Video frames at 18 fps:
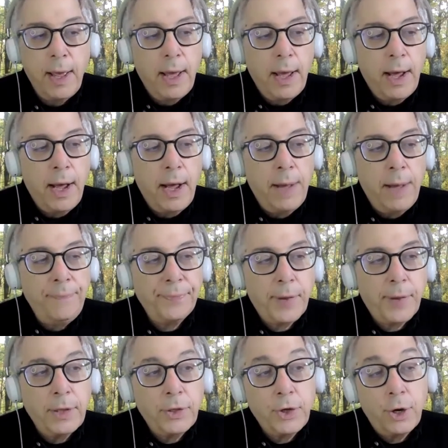
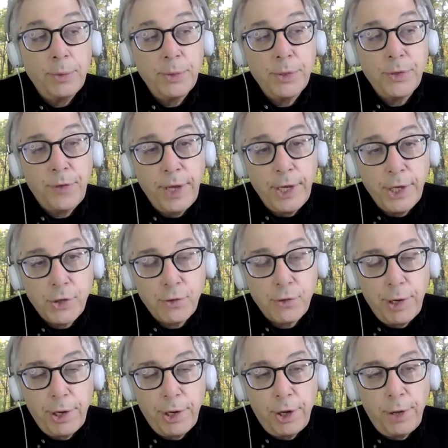Um, in terms of
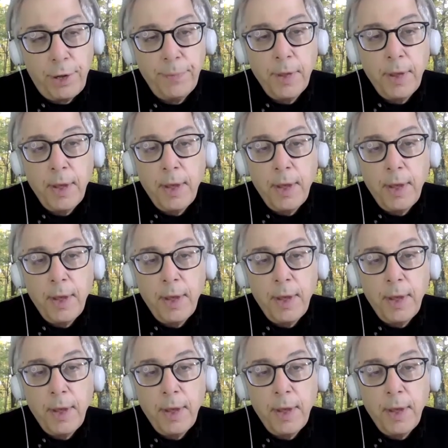Israel,